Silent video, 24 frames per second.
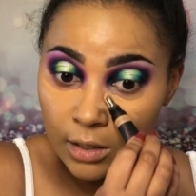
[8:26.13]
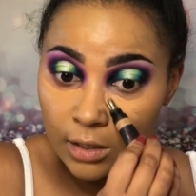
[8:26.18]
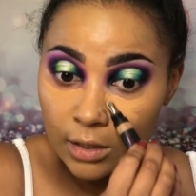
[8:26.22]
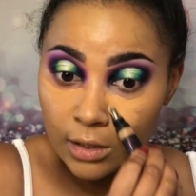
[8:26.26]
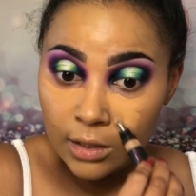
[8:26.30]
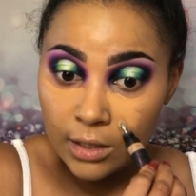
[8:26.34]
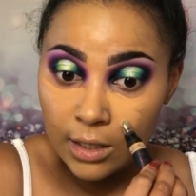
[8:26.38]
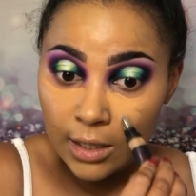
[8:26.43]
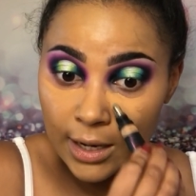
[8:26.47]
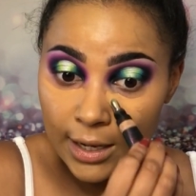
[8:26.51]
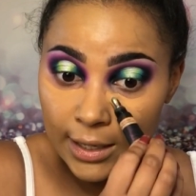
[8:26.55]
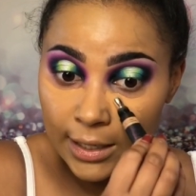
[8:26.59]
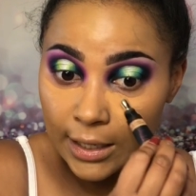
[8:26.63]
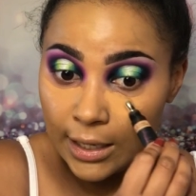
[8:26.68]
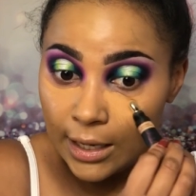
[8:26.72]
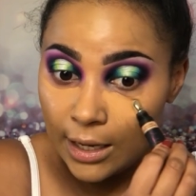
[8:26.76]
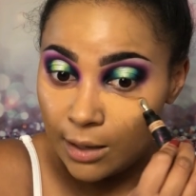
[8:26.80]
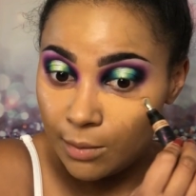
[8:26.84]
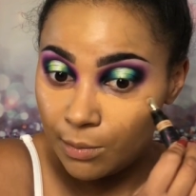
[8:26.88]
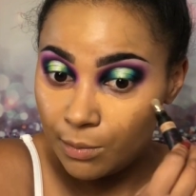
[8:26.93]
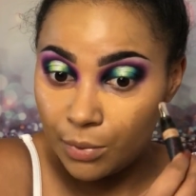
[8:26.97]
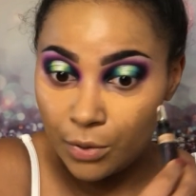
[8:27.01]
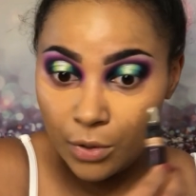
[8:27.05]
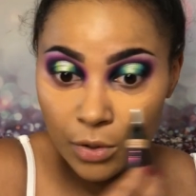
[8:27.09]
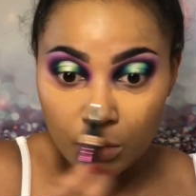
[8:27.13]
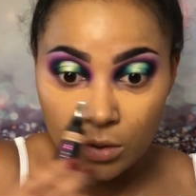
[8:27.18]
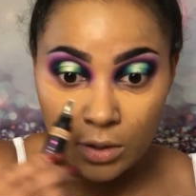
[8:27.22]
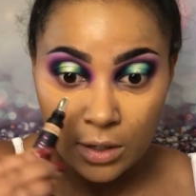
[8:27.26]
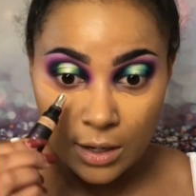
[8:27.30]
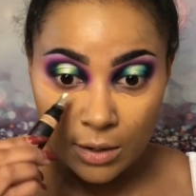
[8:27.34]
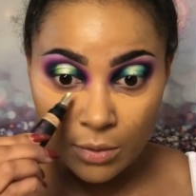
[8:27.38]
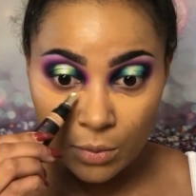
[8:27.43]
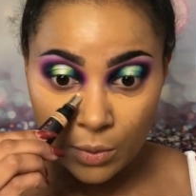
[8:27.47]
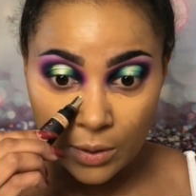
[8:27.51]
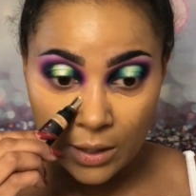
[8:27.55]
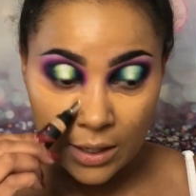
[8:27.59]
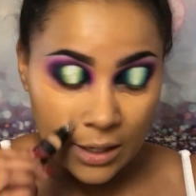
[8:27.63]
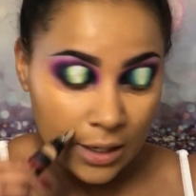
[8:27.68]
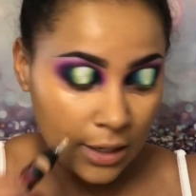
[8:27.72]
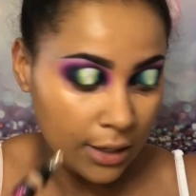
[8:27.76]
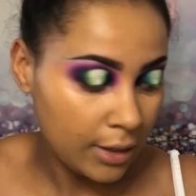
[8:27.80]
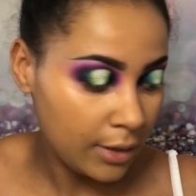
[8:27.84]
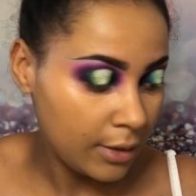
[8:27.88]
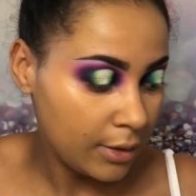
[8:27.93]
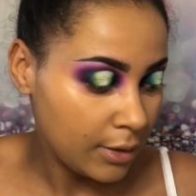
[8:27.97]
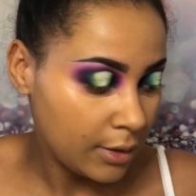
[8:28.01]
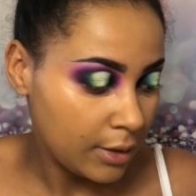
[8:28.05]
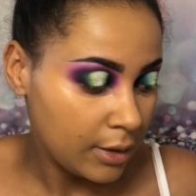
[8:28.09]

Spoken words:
that I can put away.